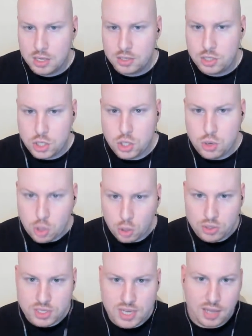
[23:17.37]
do you
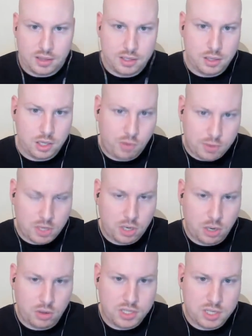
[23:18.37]
contact the
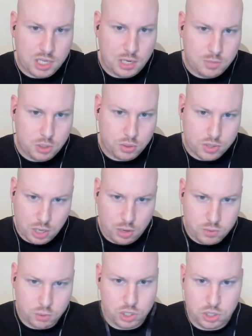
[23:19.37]
cryptocurrency teams
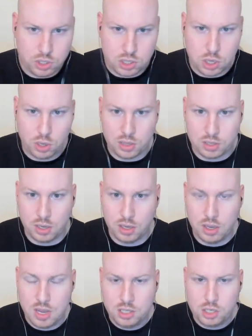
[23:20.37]
yourselves, or do you just look at
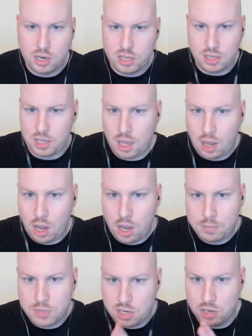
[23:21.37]
the
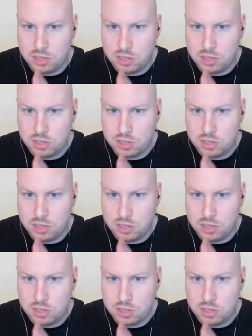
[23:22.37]
GitHub,